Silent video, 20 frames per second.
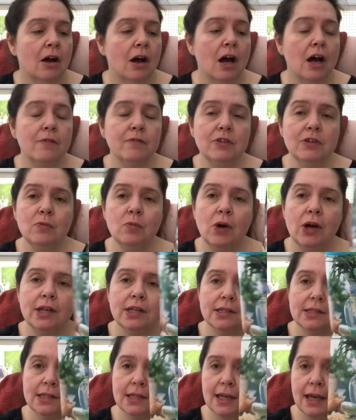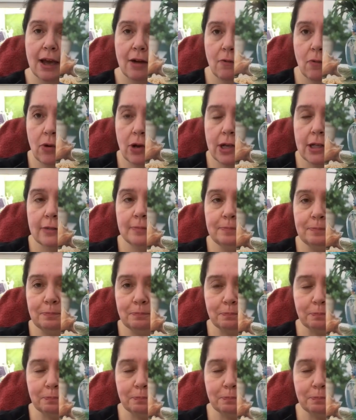often wanted to get one.